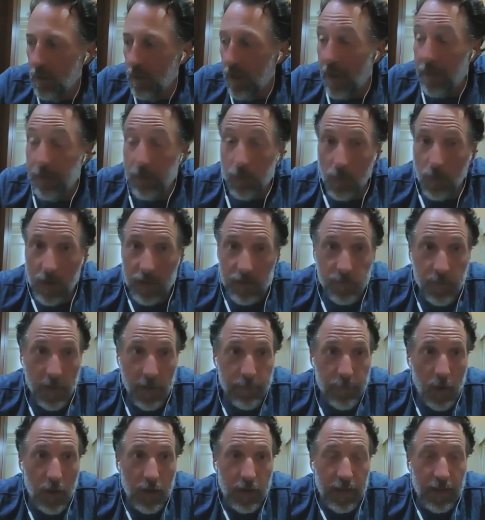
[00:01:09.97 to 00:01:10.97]
Otherwise, my
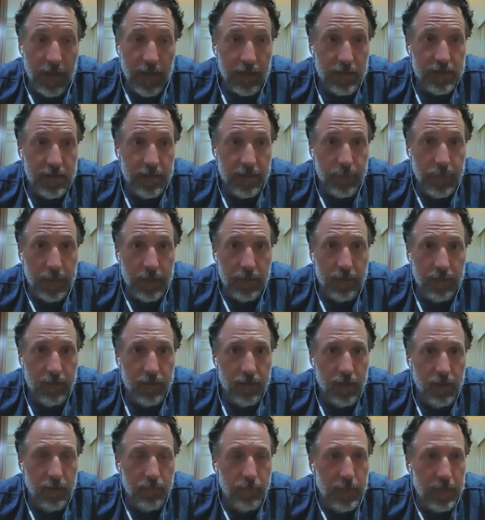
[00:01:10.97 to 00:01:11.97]
body actually been
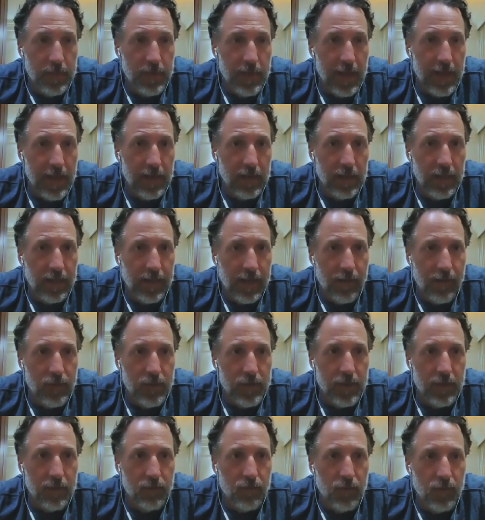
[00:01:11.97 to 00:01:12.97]
handling
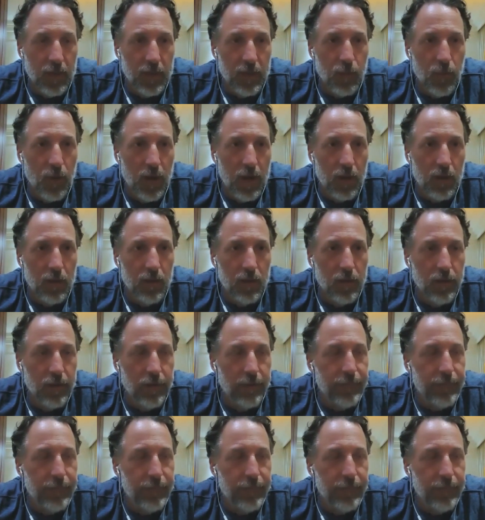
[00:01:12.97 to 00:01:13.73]
everything really well.